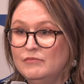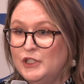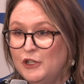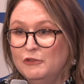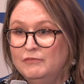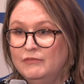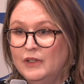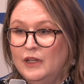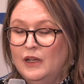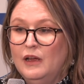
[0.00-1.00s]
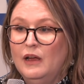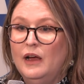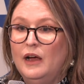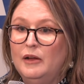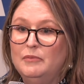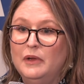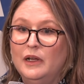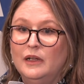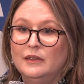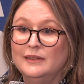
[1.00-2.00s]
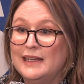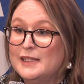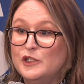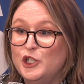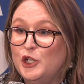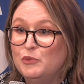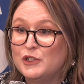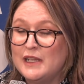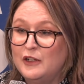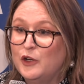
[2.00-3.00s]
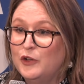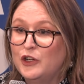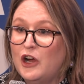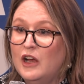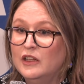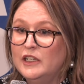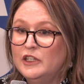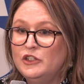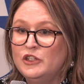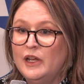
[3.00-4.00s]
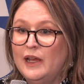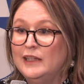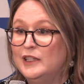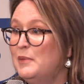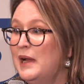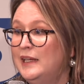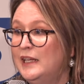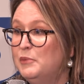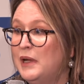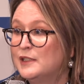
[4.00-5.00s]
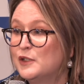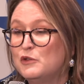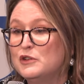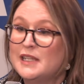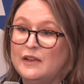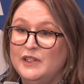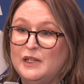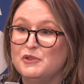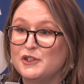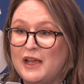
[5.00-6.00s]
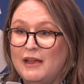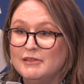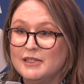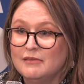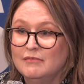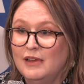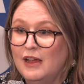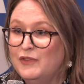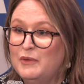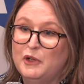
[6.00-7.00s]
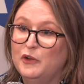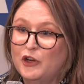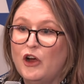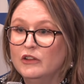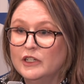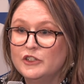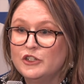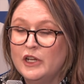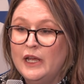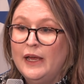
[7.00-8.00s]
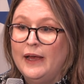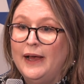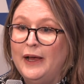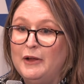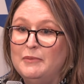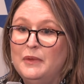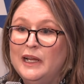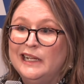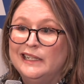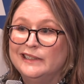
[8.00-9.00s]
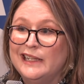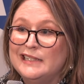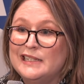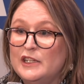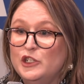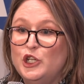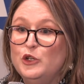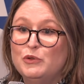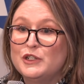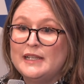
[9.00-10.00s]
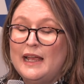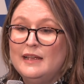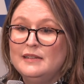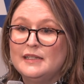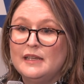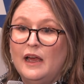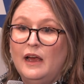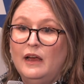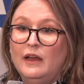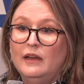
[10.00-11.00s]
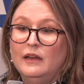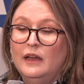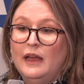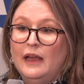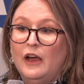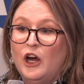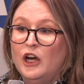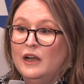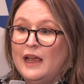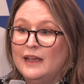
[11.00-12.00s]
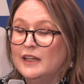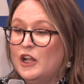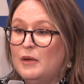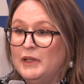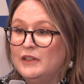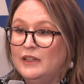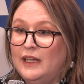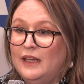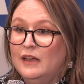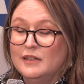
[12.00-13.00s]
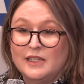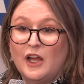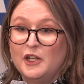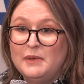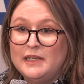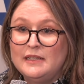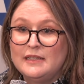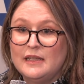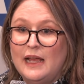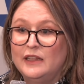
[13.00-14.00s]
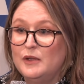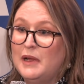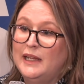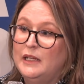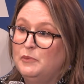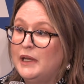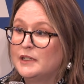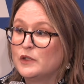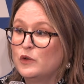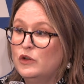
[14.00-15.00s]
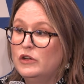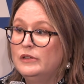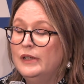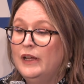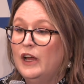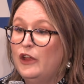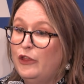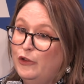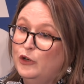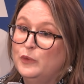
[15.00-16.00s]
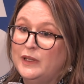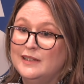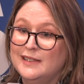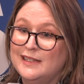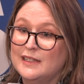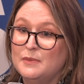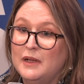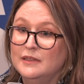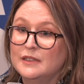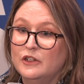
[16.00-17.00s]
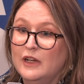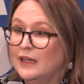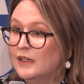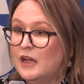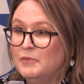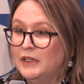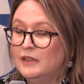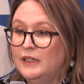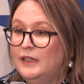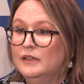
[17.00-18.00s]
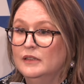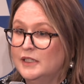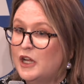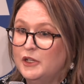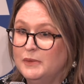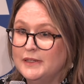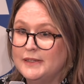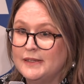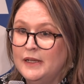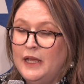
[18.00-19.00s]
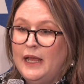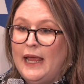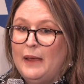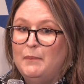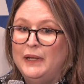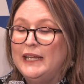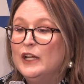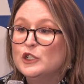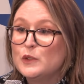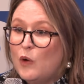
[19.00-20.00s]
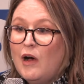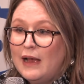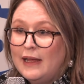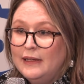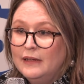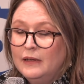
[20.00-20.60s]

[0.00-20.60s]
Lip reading: do. Less than 2% go to college. At the Maya Impact School, 70% of them go to college. Less than 2% are economically autonomous. At the My Impact School, a third within 6 months are economically autonomous. But here's why.